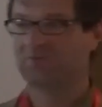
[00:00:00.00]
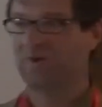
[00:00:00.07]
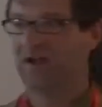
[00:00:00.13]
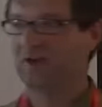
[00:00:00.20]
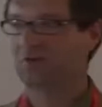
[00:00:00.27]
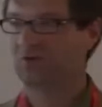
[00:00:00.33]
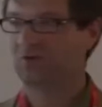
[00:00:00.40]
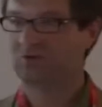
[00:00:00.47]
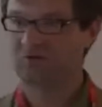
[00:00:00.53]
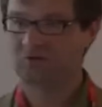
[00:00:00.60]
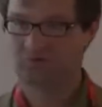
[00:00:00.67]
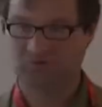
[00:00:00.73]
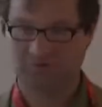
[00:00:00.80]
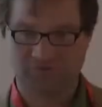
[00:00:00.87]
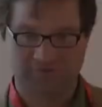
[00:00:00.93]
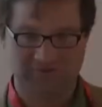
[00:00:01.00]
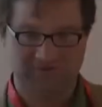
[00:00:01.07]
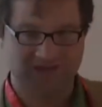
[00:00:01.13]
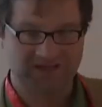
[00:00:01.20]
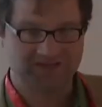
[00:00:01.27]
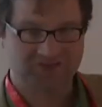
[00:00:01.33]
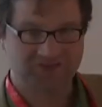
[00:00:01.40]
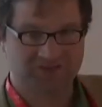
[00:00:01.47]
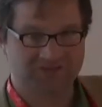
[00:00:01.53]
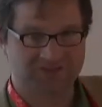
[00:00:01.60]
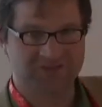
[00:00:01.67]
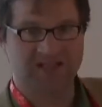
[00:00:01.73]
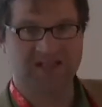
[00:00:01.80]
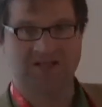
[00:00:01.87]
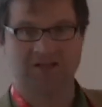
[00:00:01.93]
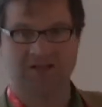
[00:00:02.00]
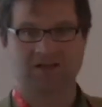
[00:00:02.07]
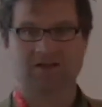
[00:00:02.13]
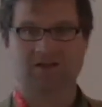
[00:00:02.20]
microcosm is actually a cell